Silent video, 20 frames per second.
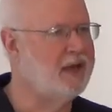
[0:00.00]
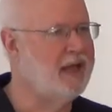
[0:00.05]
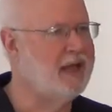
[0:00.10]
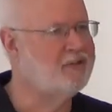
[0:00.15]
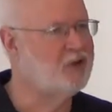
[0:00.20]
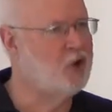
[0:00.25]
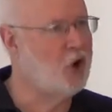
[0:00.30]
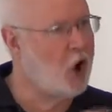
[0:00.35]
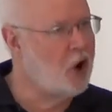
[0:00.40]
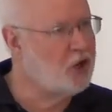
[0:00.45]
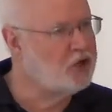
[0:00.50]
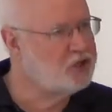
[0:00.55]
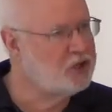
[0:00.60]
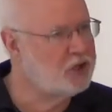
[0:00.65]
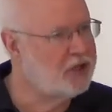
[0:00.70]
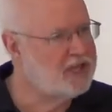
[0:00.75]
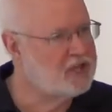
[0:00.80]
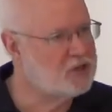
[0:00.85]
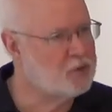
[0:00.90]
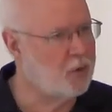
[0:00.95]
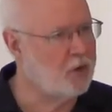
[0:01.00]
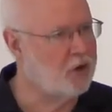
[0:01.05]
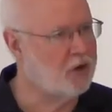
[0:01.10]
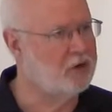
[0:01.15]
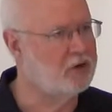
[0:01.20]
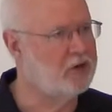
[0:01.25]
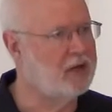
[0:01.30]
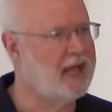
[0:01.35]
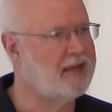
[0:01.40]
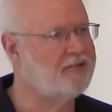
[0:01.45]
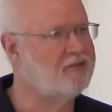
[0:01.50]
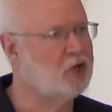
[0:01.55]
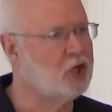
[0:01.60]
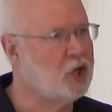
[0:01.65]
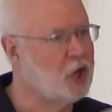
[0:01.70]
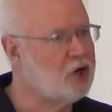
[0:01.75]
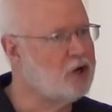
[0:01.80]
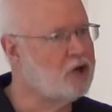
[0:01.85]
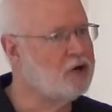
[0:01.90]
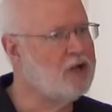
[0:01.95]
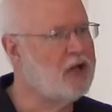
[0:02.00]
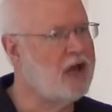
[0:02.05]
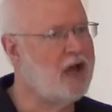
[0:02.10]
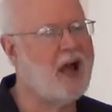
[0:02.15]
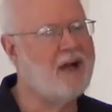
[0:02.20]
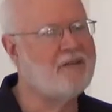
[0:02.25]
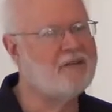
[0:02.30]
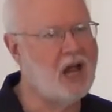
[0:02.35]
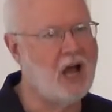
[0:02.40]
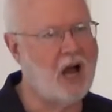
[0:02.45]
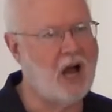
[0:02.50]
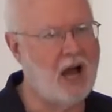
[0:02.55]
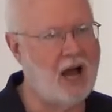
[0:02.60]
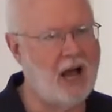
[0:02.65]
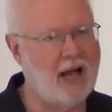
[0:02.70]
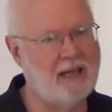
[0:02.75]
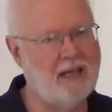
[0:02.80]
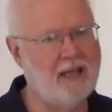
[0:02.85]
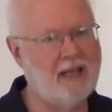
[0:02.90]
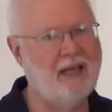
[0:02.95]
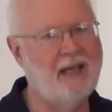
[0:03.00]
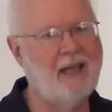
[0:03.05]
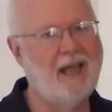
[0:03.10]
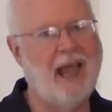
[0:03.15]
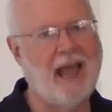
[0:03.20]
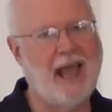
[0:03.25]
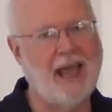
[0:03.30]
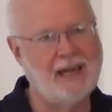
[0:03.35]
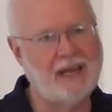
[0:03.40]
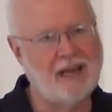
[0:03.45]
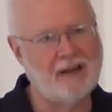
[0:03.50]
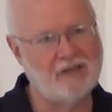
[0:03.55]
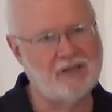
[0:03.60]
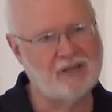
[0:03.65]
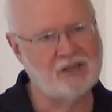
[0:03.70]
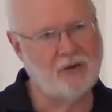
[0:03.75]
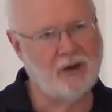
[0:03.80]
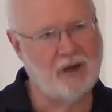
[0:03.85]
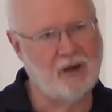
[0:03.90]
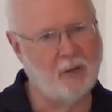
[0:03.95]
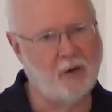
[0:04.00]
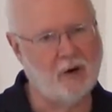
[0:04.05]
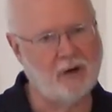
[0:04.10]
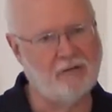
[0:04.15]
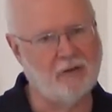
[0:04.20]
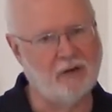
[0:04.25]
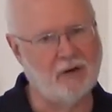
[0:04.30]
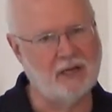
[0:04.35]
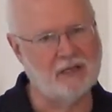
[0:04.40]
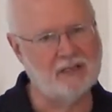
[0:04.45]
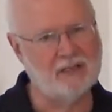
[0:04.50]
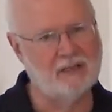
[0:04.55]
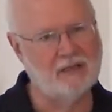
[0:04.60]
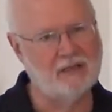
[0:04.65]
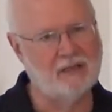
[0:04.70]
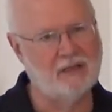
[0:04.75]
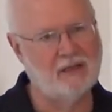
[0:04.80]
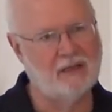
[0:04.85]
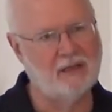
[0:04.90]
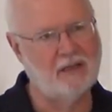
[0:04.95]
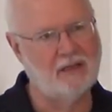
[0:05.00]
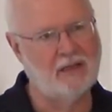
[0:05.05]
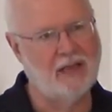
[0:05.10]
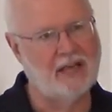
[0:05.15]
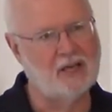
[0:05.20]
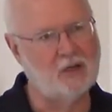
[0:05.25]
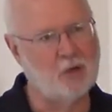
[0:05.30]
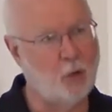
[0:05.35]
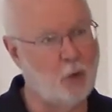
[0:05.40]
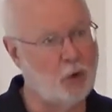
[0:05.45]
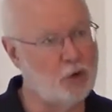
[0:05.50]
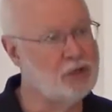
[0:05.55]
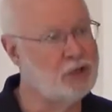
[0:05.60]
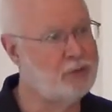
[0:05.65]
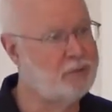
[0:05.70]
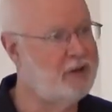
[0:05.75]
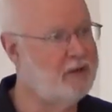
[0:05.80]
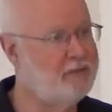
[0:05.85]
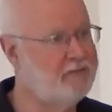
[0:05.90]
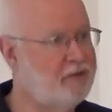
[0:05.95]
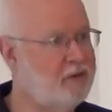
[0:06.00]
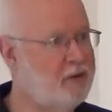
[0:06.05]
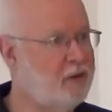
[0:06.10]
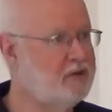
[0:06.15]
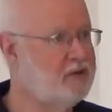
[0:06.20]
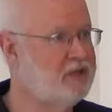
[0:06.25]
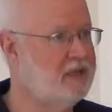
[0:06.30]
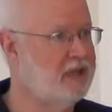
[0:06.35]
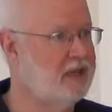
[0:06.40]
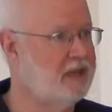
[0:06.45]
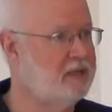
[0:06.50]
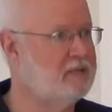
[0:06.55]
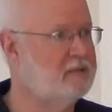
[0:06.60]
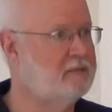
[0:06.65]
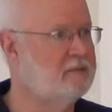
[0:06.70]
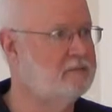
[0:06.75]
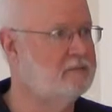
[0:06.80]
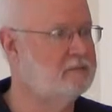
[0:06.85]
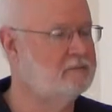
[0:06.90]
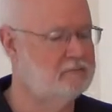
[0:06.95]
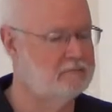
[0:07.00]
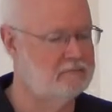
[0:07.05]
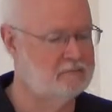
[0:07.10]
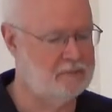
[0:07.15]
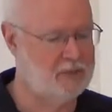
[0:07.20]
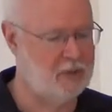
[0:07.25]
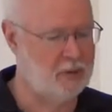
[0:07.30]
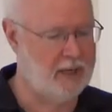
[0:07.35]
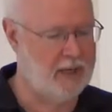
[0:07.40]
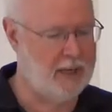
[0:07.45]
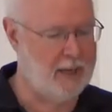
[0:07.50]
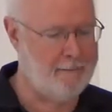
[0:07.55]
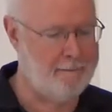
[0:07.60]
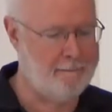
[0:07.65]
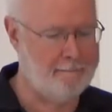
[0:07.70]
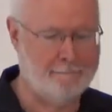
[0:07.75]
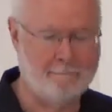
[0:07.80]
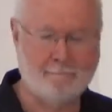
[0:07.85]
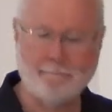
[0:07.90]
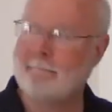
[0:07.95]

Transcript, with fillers: have gone to His Word, have learned of God and of His great work for us, and to worship Him for those things. Okay?